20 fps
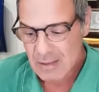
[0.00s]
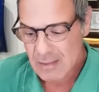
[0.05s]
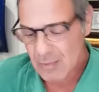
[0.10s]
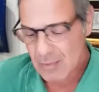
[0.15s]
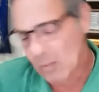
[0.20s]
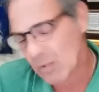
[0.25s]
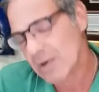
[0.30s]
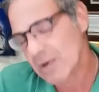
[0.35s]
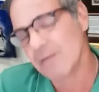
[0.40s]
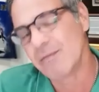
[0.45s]

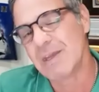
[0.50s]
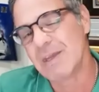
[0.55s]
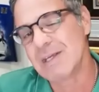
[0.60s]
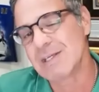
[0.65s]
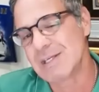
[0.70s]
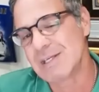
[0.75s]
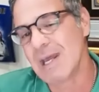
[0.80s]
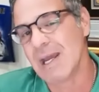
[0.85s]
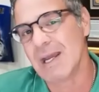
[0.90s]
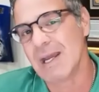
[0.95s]
But one of
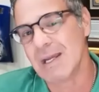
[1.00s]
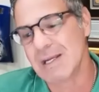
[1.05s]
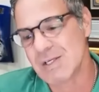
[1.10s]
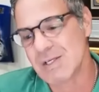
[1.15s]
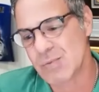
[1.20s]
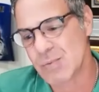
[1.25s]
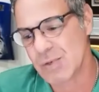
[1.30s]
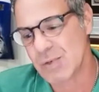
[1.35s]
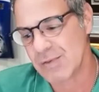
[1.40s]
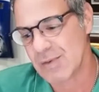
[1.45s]
these
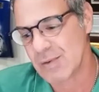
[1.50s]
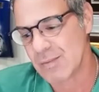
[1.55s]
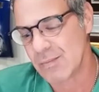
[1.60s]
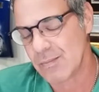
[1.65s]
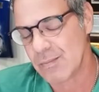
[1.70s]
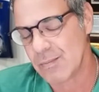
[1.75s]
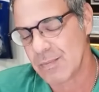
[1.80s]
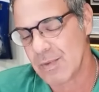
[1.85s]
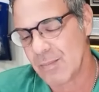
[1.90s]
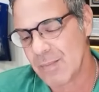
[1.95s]
days, when
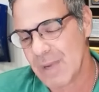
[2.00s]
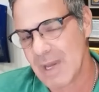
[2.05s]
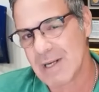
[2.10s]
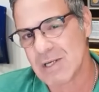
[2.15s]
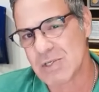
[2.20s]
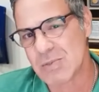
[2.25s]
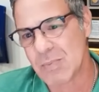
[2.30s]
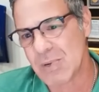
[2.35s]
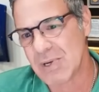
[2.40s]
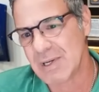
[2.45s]
the
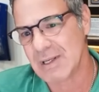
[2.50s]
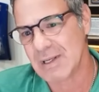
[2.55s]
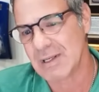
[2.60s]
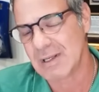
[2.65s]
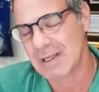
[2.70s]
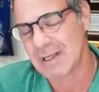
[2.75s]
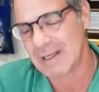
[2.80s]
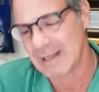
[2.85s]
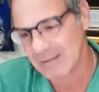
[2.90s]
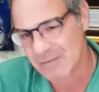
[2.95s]
managed money
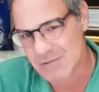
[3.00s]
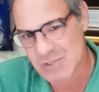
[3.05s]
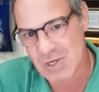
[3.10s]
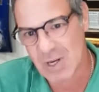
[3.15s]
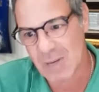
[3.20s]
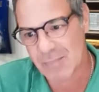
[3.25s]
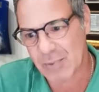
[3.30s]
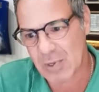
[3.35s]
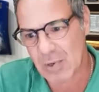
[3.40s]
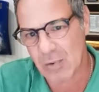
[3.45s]
gives
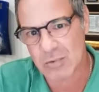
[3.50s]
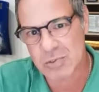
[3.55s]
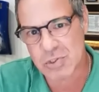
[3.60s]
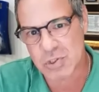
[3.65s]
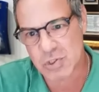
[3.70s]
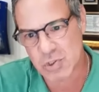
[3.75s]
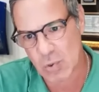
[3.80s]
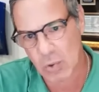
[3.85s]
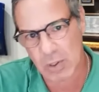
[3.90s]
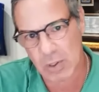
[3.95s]
up, goes
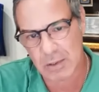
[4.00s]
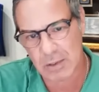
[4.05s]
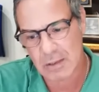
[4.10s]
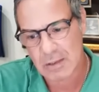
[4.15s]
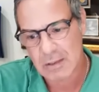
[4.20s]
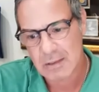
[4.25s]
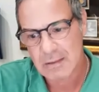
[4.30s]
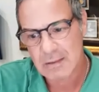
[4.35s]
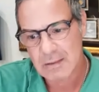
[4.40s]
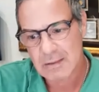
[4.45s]

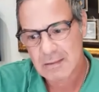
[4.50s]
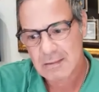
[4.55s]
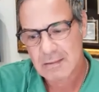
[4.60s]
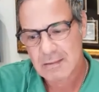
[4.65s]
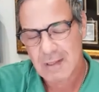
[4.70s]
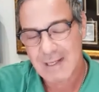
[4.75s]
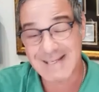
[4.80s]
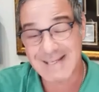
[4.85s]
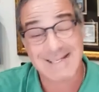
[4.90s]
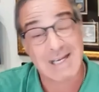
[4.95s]
short,
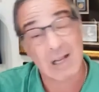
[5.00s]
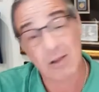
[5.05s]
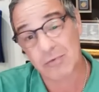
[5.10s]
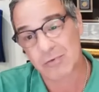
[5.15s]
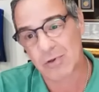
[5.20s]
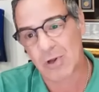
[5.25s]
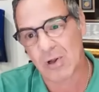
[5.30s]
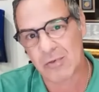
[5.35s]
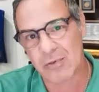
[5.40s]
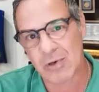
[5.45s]
and
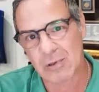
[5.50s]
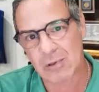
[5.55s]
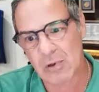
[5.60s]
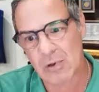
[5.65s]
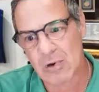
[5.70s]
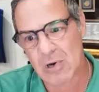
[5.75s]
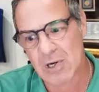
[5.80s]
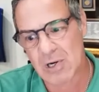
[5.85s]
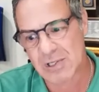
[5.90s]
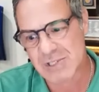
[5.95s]
sells all their
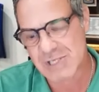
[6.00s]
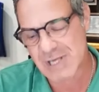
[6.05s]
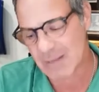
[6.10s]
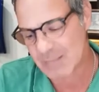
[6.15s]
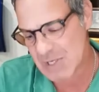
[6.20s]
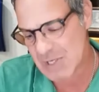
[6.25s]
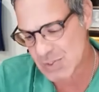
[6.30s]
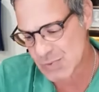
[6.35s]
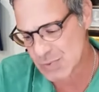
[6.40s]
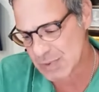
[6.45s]
longs,
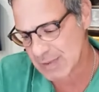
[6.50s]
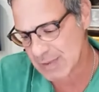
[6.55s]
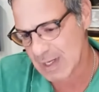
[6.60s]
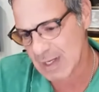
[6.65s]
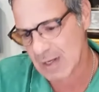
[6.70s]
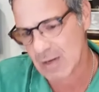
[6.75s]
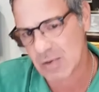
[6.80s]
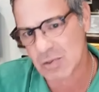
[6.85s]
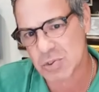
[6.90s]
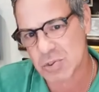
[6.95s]
that means when
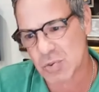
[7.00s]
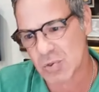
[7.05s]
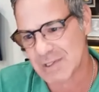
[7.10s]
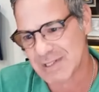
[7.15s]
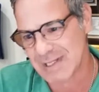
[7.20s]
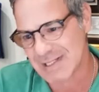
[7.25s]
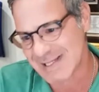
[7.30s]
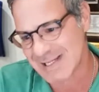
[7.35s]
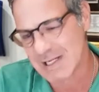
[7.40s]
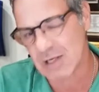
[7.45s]
they go
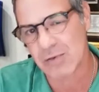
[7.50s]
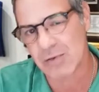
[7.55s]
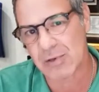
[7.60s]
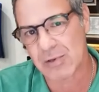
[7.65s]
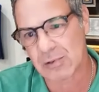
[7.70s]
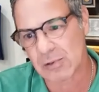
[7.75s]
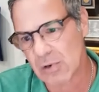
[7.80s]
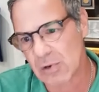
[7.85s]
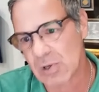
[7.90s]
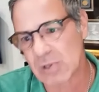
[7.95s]
short and sell
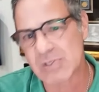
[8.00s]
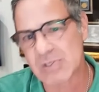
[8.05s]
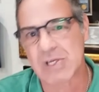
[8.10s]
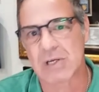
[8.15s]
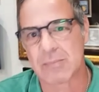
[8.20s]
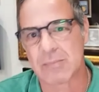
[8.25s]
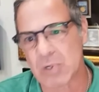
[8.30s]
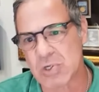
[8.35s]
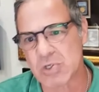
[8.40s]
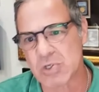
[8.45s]
their longs,
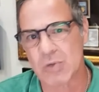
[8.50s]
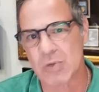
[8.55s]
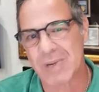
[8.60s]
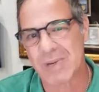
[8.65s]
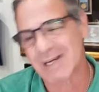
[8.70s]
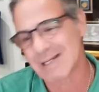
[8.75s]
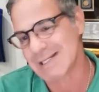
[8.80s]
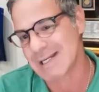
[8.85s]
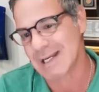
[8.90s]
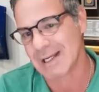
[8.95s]
the commercial
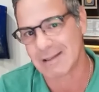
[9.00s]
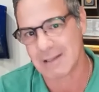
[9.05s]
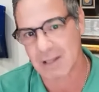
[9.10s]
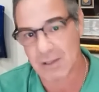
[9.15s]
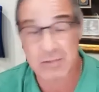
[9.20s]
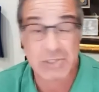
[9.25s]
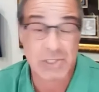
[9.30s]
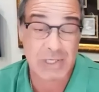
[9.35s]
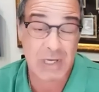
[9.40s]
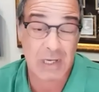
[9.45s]
banks take the
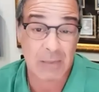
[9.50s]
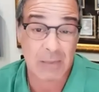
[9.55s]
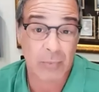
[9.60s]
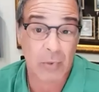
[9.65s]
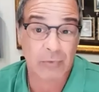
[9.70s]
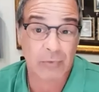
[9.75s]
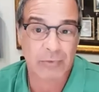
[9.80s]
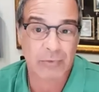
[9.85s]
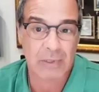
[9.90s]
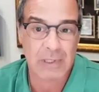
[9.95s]
other side of
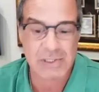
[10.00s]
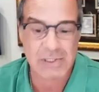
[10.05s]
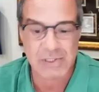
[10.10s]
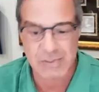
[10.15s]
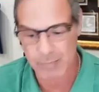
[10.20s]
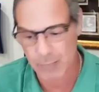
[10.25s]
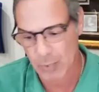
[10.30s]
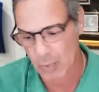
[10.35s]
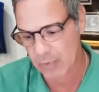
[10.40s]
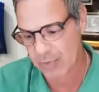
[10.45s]
both
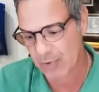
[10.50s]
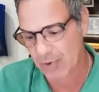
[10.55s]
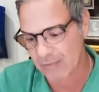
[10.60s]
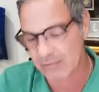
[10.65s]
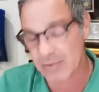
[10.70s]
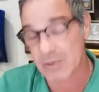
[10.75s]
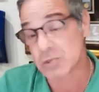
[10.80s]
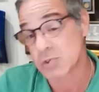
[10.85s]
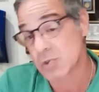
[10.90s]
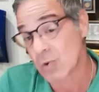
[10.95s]
trades, both
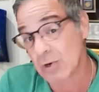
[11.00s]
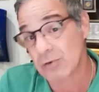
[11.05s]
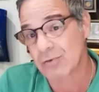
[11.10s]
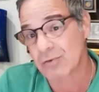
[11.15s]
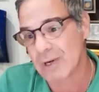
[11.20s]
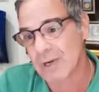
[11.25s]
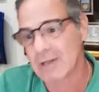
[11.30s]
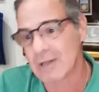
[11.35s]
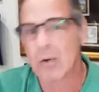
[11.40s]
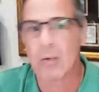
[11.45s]
of the short
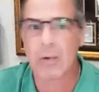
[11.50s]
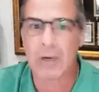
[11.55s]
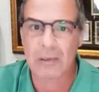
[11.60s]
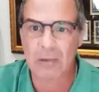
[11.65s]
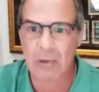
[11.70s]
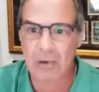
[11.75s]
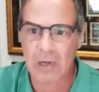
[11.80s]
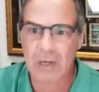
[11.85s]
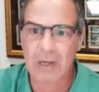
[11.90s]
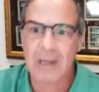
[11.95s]
trade going
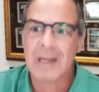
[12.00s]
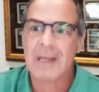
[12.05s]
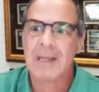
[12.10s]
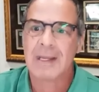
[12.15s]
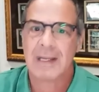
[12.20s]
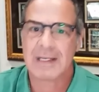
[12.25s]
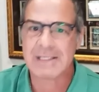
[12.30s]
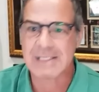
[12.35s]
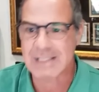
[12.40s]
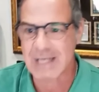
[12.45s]
long
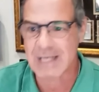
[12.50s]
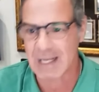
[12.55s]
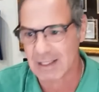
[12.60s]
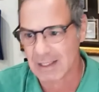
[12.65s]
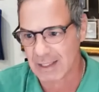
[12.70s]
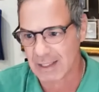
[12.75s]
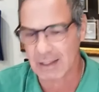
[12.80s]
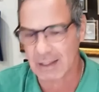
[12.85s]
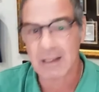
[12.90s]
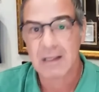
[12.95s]
and
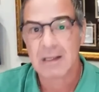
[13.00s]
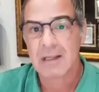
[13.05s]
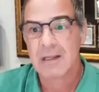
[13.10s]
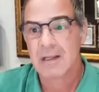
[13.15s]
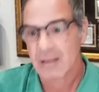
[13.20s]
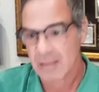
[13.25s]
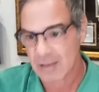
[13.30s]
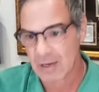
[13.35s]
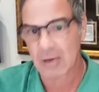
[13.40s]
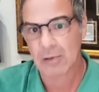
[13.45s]
selling
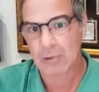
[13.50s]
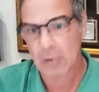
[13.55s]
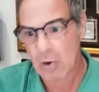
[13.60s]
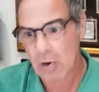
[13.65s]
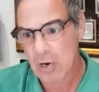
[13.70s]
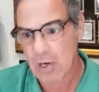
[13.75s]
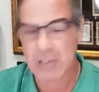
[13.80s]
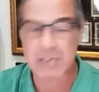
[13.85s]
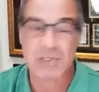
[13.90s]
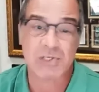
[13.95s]
their
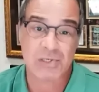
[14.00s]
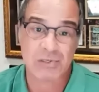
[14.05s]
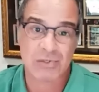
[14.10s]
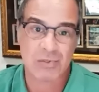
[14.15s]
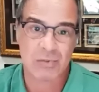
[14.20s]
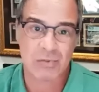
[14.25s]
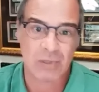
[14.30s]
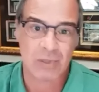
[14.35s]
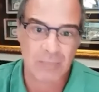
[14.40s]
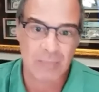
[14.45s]
longs
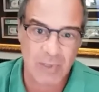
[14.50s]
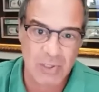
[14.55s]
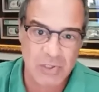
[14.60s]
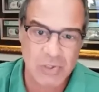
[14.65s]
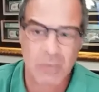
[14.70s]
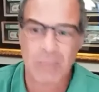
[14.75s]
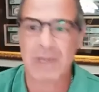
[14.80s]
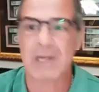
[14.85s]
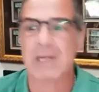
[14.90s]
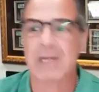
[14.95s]
to the
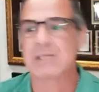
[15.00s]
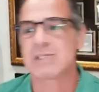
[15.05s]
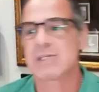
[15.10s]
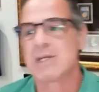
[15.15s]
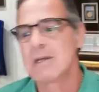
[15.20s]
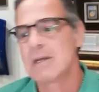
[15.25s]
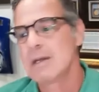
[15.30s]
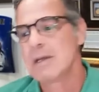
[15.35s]
commercial banks.